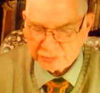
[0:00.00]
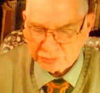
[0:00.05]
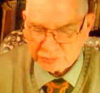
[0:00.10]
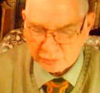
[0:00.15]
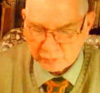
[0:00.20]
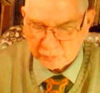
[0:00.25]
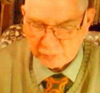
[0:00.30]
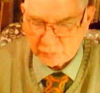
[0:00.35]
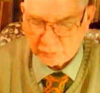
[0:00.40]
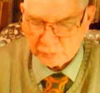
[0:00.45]

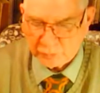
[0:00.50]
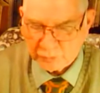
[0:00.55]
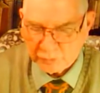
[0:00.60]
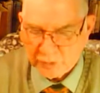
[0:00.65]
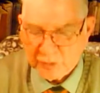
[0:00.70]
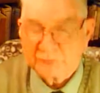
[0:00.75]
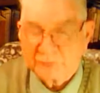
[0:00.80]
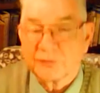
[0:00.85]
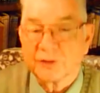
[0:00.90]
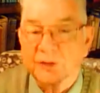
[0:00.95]
sold
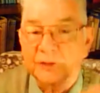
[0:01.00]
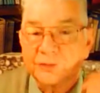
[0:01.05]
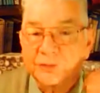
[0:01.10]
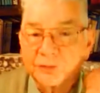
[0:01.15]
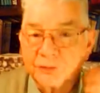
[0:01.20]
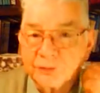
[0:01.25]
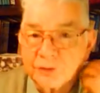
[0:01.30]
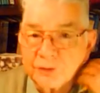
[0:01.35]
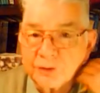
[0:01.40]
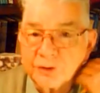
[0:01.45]
for
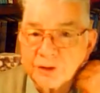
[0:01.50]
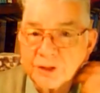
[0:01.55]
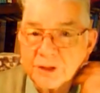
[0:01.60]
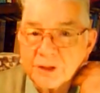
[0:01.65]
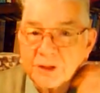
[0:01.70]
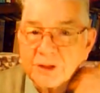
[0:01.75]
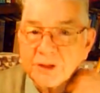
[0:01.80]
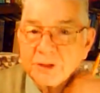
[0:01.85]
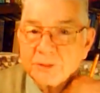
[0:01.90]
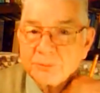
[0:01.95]

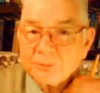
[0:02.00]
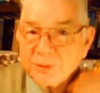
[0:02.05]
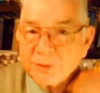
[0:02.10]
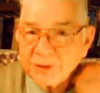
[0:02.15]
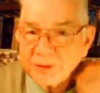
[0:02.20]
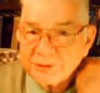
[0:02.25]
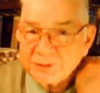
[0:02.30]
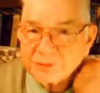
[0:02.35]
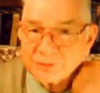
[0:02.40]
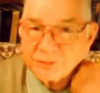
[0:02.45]
30
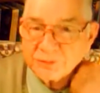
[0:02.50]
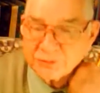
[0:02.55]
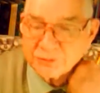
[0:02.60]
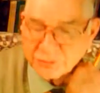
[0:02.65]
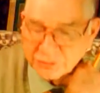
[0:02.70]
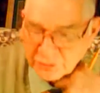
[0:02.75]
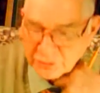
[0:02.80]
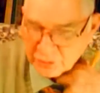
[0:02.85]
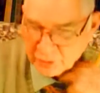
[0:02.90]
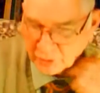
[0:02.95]

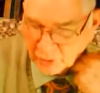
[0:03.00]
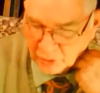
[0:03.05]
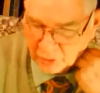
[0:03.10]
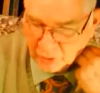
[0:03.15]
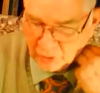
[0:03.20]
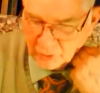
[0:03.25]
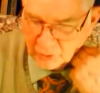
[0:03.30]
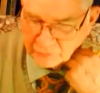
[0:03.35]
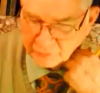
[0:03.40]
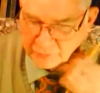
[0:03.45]
pieces
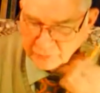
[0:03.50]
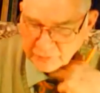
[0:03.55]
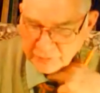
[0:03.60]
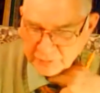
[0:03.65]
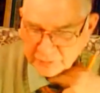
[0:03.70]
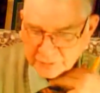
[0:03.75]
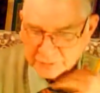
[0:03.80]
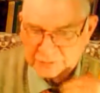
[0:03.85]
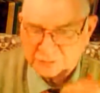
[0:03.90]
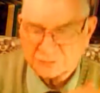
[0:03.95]
of
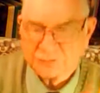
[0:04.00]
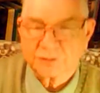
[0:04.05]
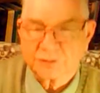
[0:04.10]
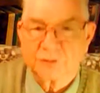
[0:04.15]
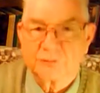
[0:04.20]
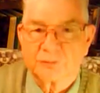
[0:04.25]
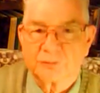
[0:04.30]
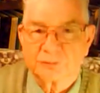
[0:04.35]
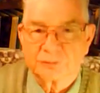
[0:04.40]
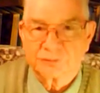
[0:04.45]

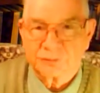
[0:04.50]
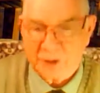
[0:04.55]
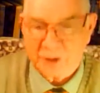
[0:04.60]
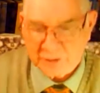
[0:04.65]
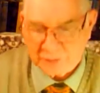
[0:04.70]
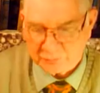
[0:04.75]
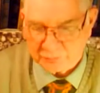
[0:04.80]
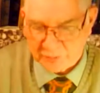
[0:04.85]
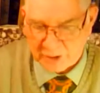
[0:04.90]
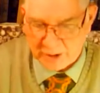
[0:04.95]
silver.
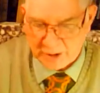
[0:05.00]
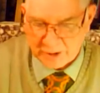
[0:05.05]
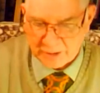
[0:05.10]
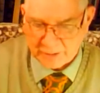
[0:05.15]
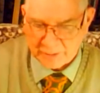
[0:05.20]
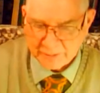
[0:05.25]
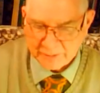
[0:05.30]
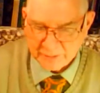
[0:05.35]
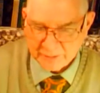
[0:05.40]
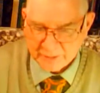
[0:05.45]

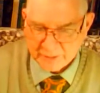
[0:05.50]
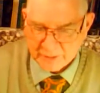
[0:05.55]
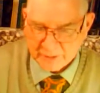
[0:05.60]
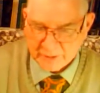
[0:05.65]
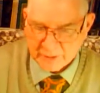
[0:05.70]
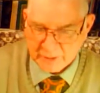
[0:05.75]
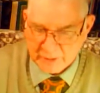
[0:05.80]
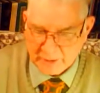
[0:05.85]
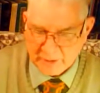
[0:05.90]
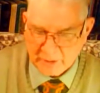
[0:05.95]
Zechariah
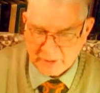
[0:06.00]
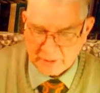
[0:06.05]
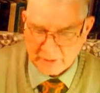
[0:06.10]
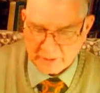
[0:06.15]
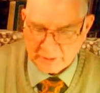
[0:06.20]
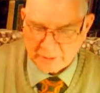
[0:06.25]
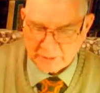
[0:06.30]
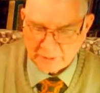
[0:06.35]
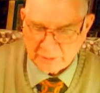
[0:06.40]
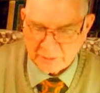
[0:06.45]

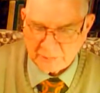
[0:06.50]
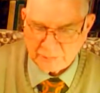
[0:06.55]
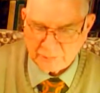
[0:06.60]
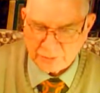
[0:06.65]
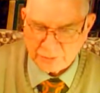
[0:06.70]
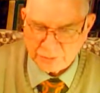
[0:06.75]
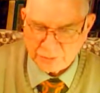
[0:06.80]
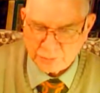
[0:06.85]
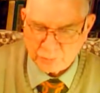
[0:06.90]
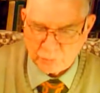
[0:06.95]

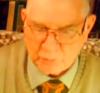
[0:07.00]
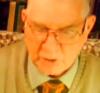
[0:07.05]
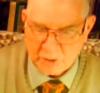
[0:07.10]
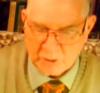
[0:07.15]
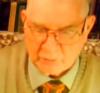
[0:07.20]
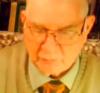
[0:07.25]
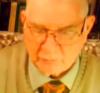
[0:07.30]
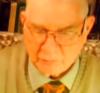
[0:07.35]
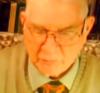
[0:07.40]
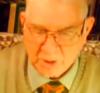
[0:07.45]
11 and
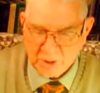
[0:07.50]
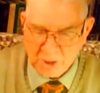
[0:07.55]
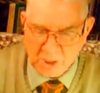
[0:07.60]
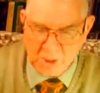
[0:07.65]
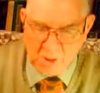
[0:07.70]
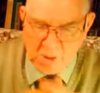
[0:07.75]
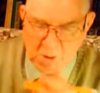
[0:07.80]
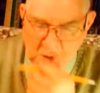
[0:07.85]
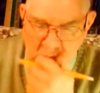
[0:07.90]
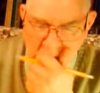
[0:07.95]
12.
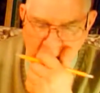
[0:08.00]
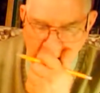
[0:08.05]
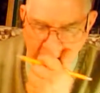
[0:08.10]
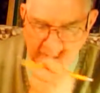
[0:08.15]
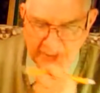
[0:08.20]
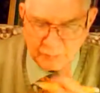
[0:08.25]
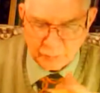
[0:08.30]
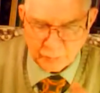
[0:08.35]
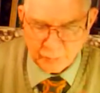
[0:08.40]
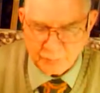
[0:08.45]

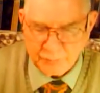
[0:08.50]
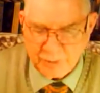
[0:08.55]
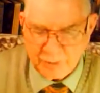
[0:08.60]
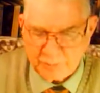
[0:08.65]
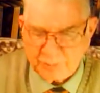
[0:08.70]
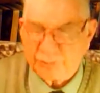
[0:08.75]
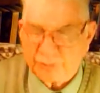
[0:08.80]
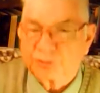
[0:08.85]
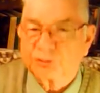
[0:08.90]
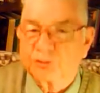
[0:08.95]
He would
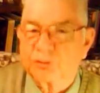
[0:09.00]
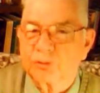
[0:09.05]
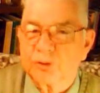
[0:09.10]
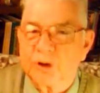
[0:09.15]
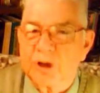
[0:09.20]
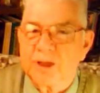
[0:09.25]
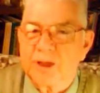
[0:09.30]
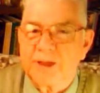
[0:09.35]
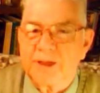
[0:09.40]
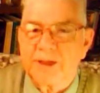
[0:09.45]
be
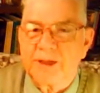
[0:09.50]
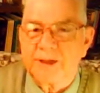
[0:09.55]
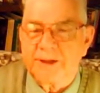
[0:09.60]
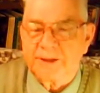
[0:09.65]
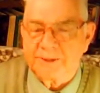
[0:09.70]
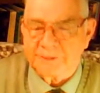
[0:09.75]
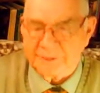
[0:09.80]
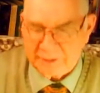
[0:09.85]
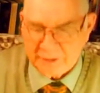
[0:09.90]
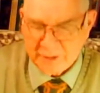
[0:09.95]

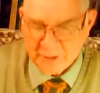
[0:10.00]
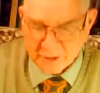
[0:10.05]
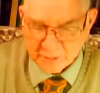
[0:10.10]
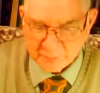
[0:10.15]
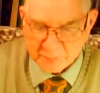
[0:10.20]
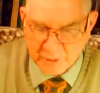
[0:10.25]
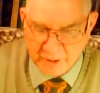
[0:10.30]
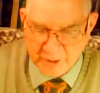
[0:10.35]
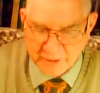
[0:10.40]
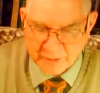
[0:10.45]
betrayed
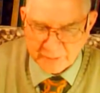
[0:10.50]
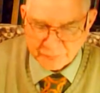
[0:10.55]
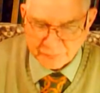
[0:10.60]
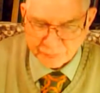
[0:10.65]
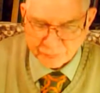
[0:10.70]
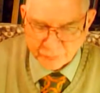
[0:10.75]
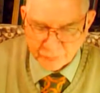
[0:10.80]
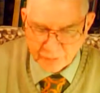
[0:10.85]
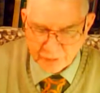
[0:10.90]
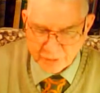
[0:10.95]
by a
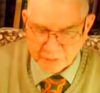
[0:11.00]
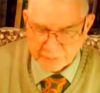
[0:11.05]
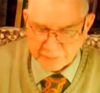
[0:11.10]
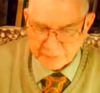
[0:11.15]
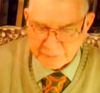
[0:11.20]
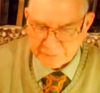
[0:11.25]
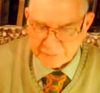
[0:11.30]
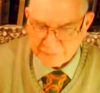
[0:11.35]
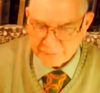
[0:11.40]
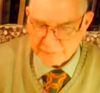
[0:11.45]

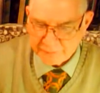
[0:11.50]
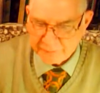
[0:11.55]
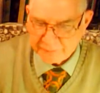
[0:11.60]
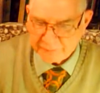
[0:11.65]
friend.